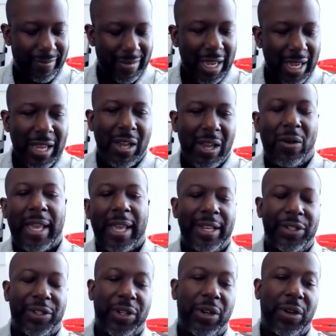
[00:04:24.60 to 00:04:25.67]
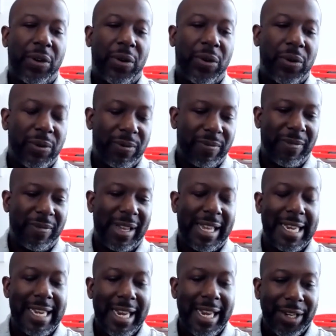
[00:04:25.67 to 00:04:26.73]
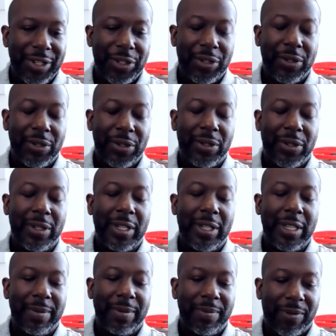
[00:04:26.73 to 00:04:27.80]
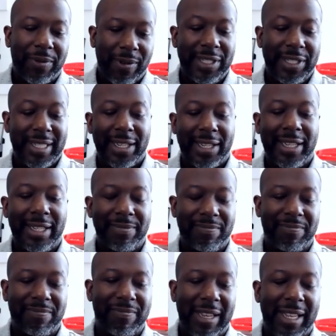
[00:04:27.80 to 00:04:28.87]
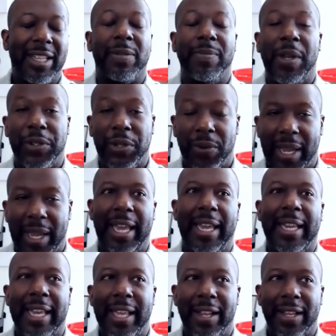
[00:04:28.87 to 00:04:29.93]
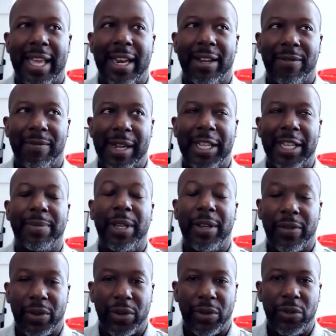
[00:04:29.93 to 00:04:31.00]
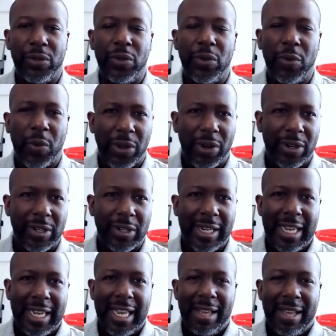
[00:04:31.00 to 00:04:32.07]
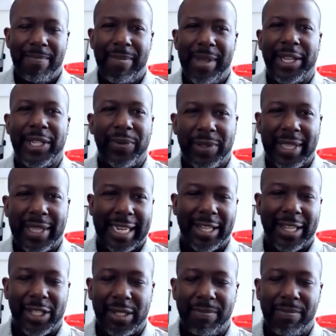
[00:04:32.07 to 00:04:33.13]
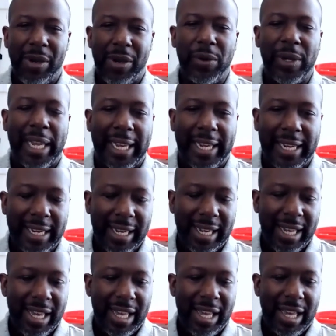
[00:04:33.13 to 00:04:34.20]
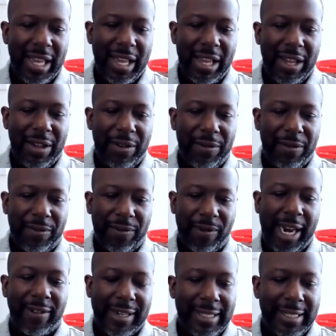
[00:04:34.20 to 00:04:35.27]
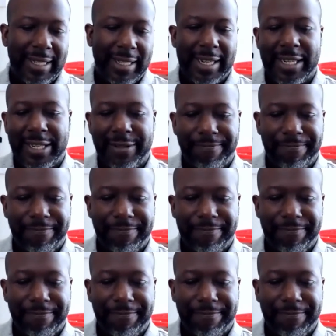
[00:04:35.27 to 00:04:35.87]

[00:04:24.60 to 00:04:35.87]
Okay, so initial impressions, it smells okay. Again, it kind of reminds me of cool water mixed with like a smoky fragrance. I